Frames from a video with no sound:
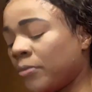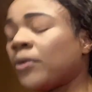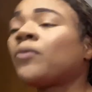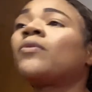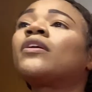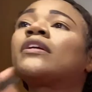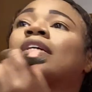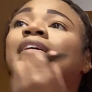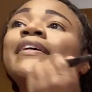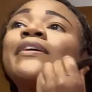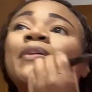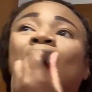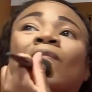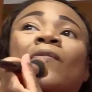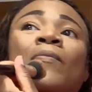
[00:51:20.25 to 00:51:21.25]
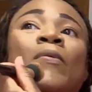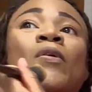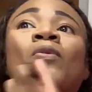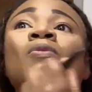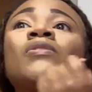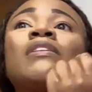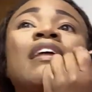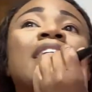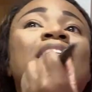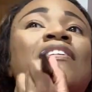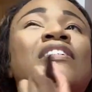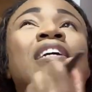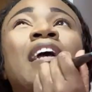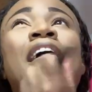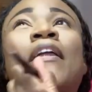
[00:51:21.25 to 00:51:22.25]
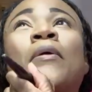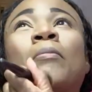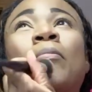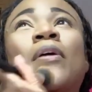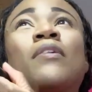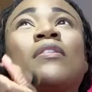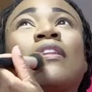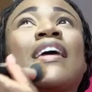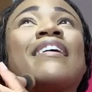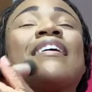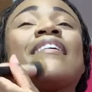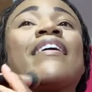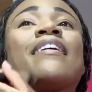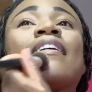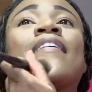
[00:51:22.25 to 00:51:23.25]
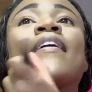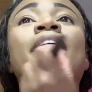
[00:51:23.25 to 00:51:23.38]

been wanting to get on the boat. Like, she had a birthday